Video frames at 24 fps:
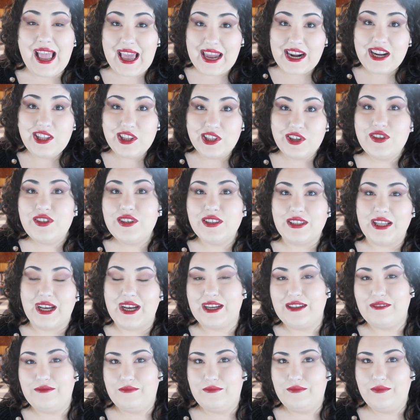and I learned a
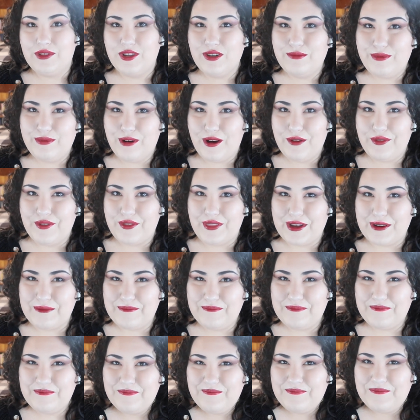lot through both of
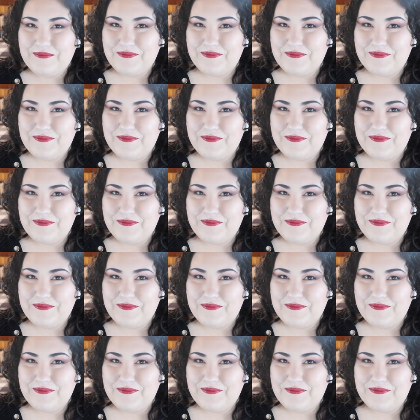them.